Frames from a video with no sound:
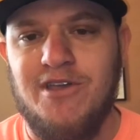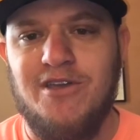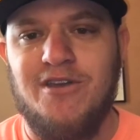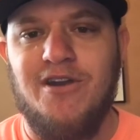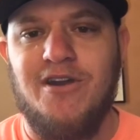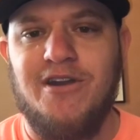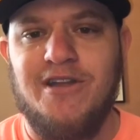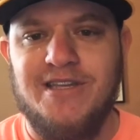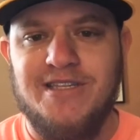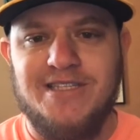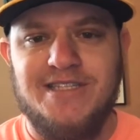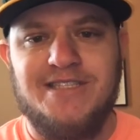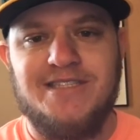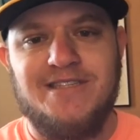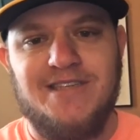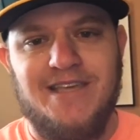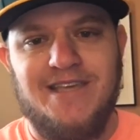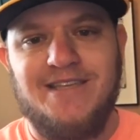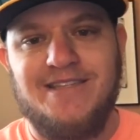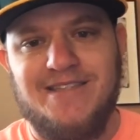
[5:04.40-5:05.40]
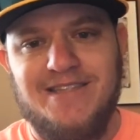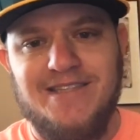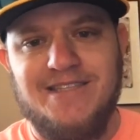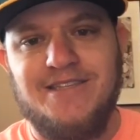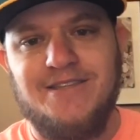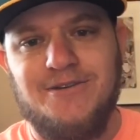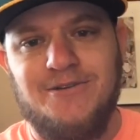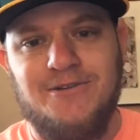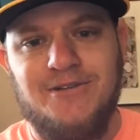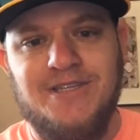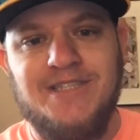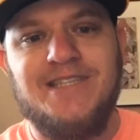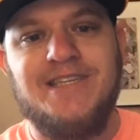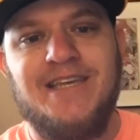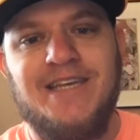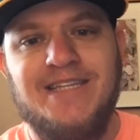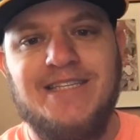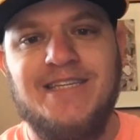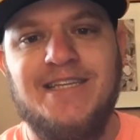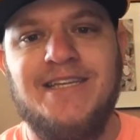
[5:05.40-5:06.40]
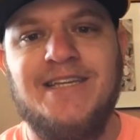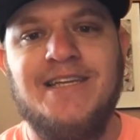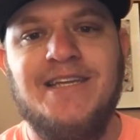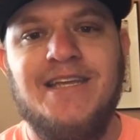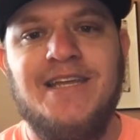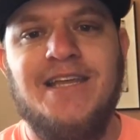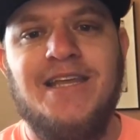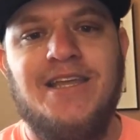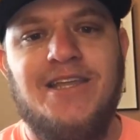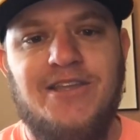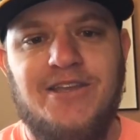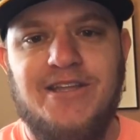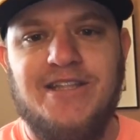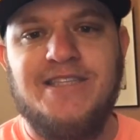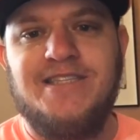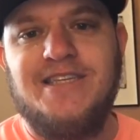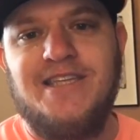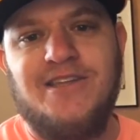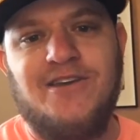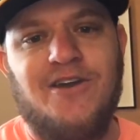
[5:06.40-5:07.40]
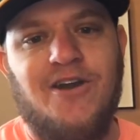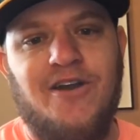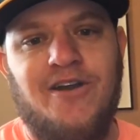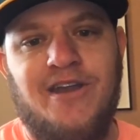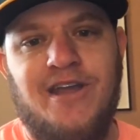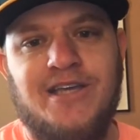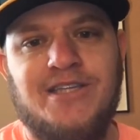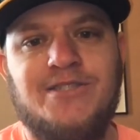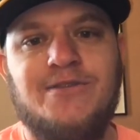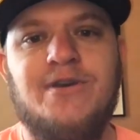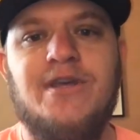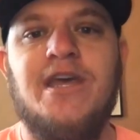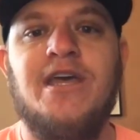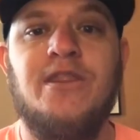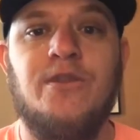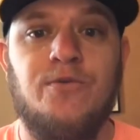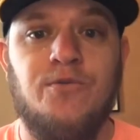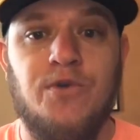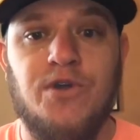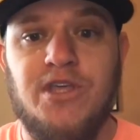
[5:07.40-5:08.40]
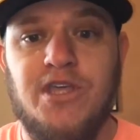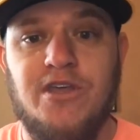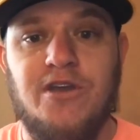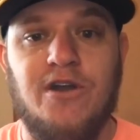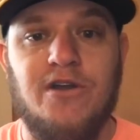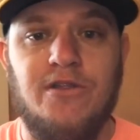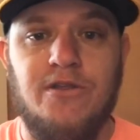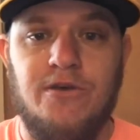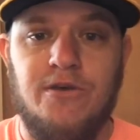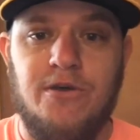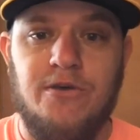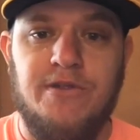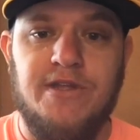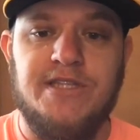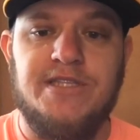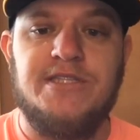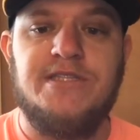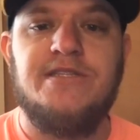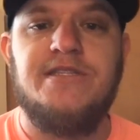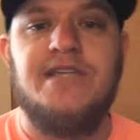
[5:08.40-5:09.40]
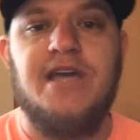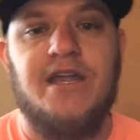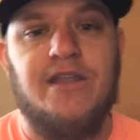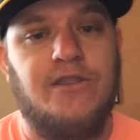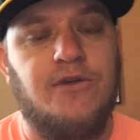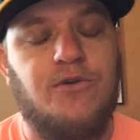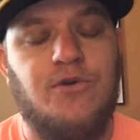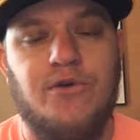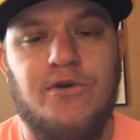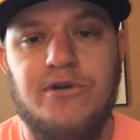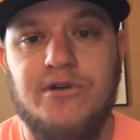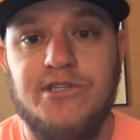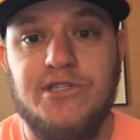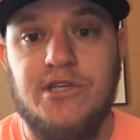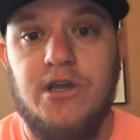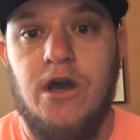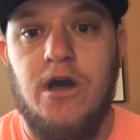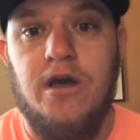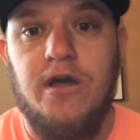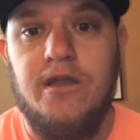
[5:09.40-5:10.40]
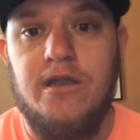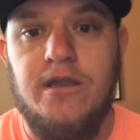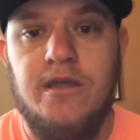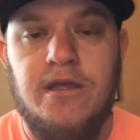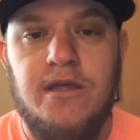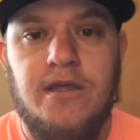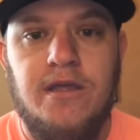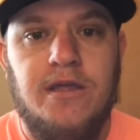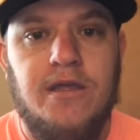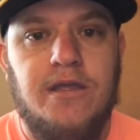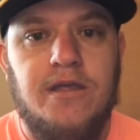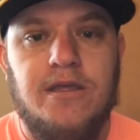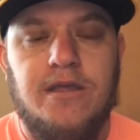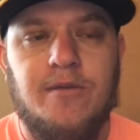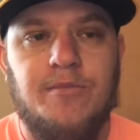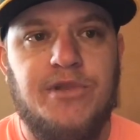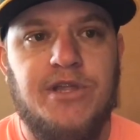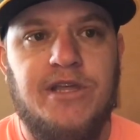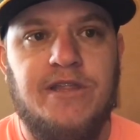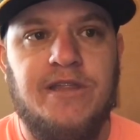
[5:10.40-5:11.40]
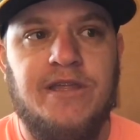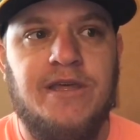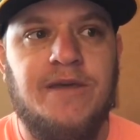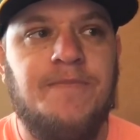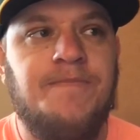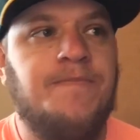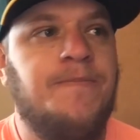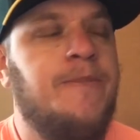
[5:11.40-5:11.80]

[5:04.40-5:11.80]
card because it's literally slanted. You can see the card next to it, and the rookie card logo that's down in the corner is gone completely.